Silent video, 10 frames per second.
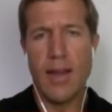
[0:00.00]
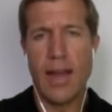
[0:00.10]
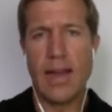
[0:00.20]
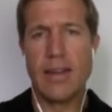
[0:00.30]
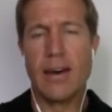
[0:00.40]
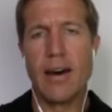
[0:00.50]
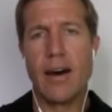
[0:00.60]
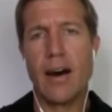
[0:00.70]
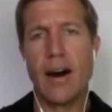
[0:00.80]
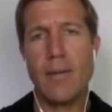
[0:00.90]
And
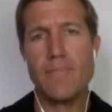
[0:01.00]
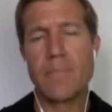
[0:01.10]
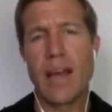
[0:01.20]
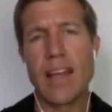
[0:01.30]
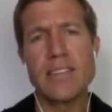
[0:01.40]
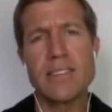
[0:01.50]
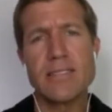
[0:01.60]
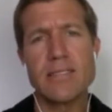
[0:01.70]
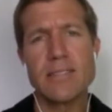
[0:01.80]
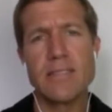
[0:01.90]
I
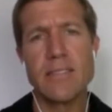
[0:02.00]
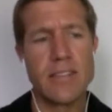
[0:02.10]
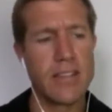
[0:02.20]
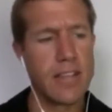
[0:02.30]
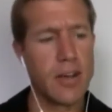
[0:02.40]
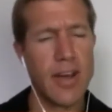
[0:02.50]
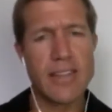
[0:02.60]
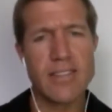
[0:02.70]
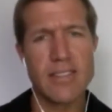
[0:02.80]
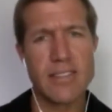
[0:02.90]
guess,
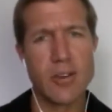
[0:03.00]
that's,